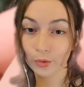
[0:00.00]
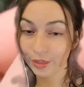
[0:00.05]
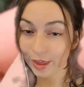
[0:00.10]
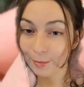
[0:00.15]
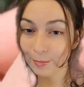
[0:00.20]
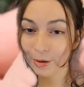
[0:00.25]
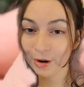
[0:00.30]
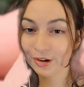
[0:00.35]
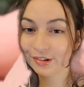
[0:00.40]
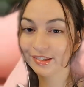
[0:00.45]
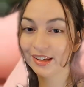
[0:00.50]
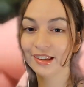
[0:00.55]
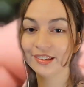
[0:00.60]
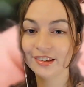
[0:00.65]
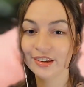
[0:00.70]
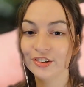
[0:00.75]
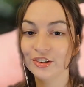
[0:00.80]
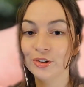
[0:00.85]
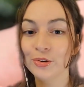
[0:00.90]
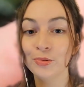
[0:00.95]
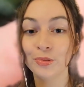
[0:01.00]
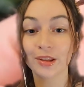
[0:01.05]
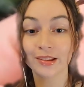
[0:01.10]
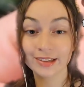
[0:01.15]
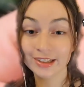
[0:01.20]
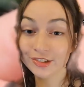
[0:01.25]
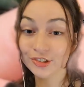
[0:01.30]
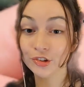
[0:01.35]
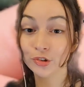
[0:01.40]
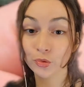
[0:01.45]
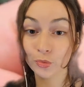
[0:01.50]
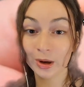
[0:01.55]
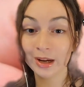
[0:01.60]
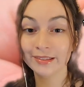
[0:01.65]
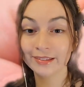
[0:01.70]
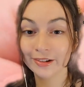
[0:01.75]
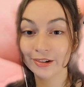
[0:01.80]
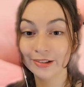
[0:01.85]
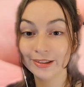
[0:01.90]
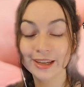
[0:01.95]
Well, that part's easy too. The leeches quite
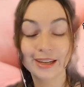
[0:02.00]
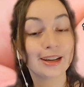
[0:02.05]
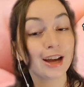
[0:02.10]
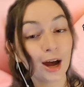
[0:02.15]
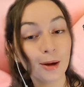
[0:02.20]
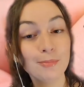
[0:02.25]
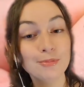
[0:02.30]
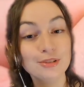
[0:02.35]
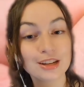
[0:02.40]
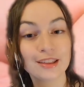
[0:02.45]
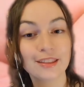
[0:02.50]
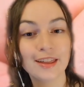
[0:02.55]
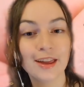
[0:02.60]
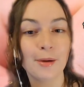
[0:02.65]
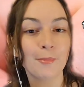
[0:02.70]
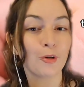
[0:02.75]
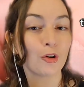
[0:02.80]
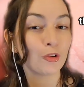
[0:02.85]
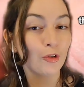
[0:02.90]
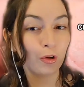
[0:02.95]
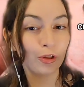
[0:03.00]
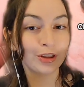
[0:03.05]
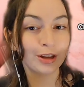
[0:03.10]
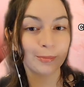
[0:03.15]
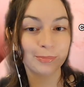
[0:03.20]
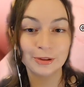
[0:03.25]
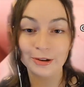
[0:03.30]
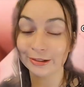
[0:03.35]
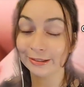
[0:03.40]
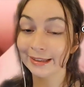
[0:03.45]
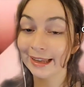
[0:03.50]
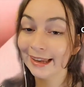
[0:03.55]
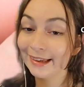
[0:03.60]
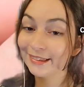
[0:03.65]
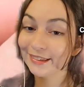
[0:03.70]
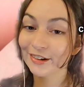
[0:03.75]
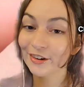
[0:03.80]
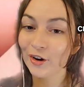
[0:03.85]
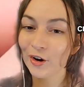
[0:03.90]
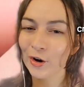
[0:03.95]
literally come to them, crawling up their
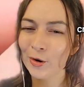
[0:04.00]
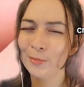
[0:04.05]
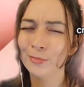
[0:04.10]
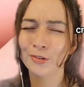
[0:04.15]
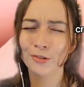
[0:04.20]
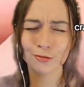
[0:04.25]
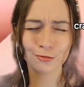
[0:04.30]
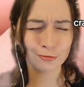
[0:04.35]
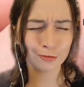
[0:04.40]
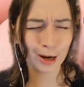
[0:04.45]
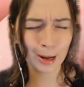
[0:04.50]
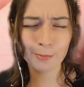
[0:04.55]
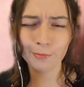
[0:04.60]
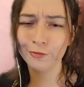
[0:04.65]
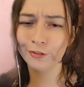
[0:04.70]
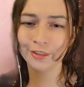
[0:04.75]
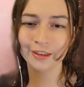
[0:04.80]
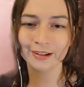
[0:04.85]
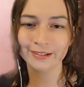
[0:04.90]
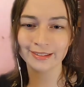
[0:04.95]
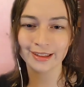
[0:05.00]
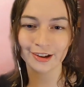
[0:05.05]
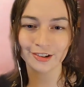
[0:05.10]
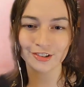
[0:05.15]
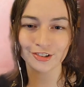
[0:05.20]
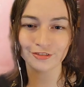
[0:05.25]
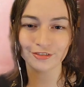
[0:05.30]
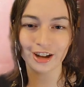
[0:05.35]
legs and arms, ripe for the collection